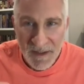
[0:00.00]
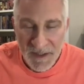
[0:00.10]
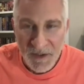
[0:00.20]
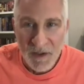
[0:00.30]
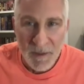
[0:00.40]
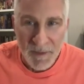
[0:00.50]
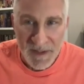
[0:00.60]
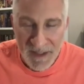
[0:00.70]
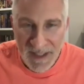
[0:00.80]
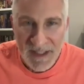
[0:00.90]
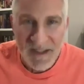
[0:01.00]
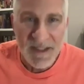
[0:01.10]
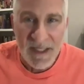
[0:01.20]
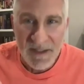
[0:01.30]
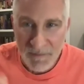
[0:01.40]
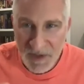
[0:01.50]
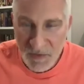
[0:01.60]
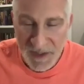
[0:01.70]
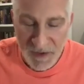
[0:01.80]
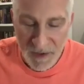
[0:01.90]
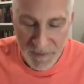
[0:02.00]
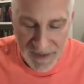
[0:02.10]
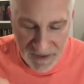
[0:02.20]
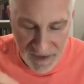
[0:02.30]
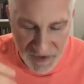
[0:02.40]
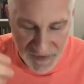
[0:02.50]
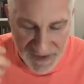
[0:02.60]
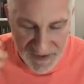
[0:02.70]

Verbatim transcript: Europe and the United States and between European countries.